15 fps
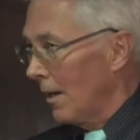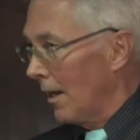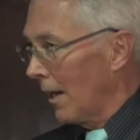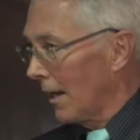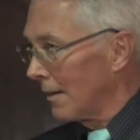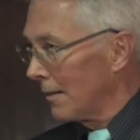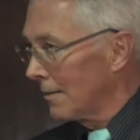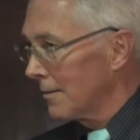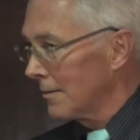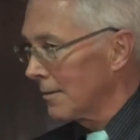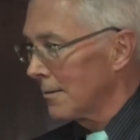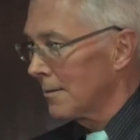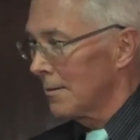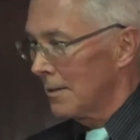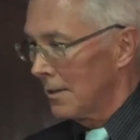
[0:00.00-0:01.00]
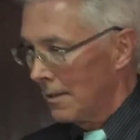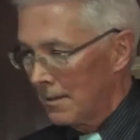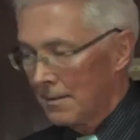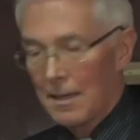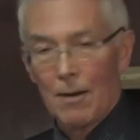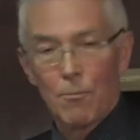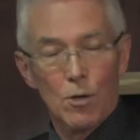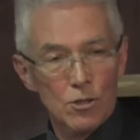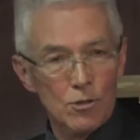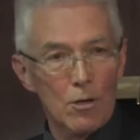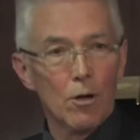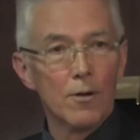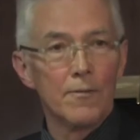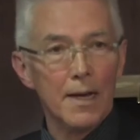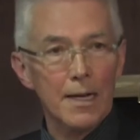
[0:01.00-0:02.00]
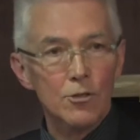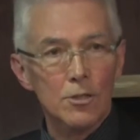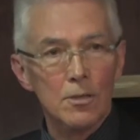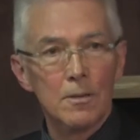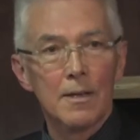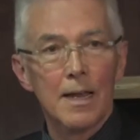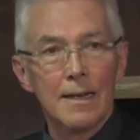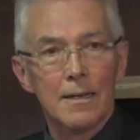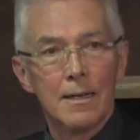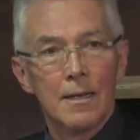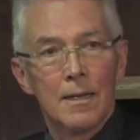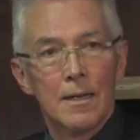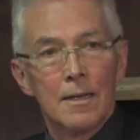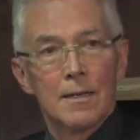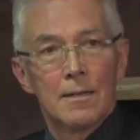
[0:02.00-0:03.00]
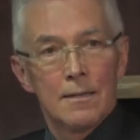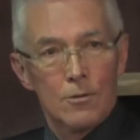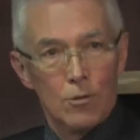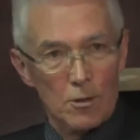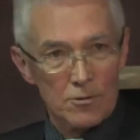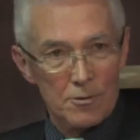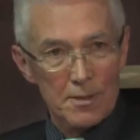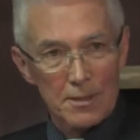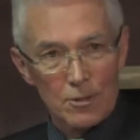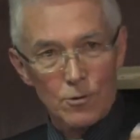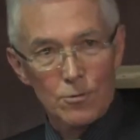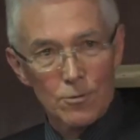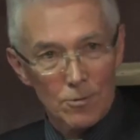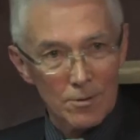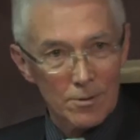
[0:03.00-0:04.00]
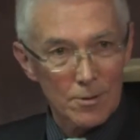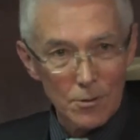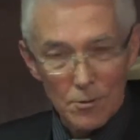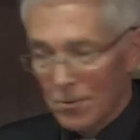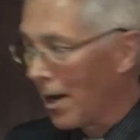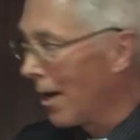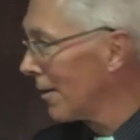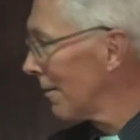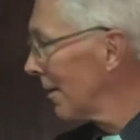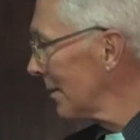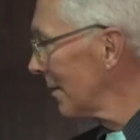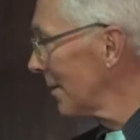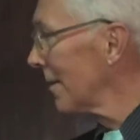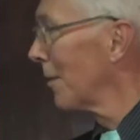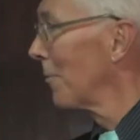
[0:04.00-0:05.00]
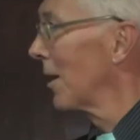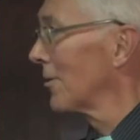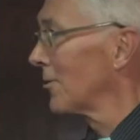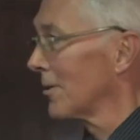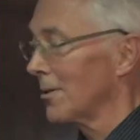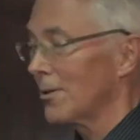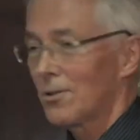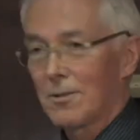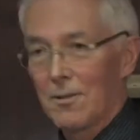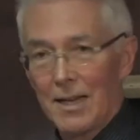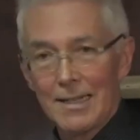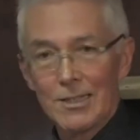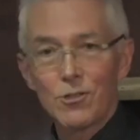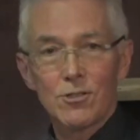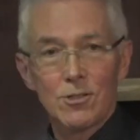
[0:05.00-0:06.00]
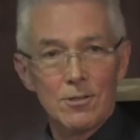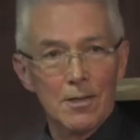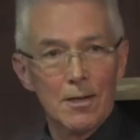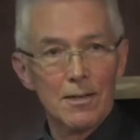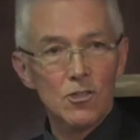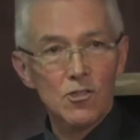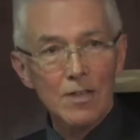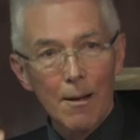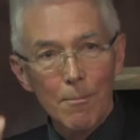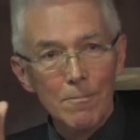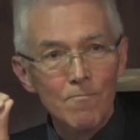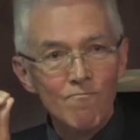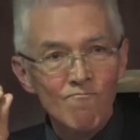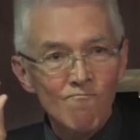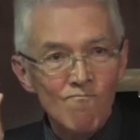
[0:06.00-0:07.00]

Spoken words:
and there was a conviction that, contrary to you, Harald, and some others, there is still some